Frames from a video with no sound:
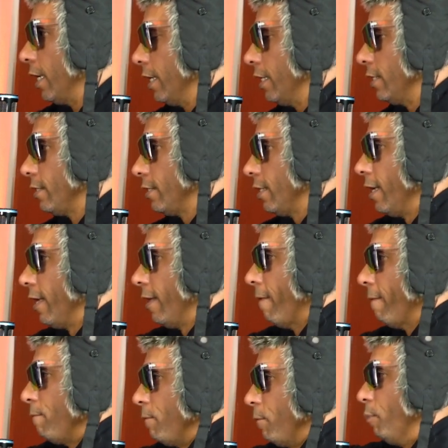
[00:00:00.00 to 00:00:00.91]
I guess,
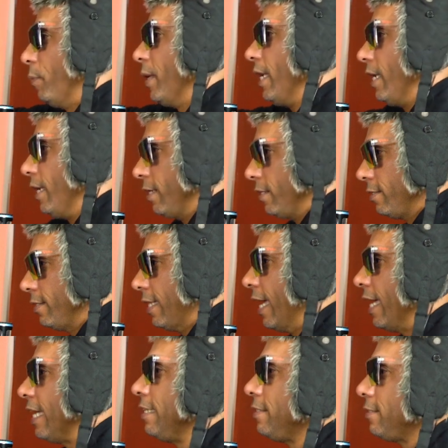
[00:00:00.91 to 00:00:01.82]
beings
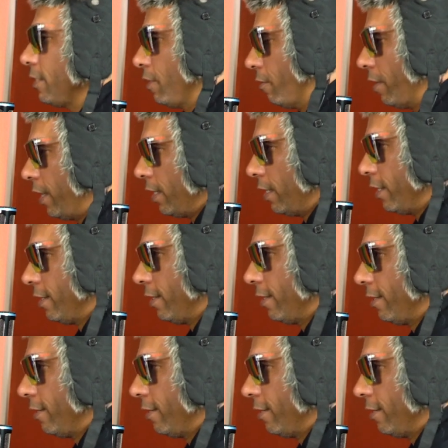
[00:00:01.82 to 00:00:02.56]
that integrated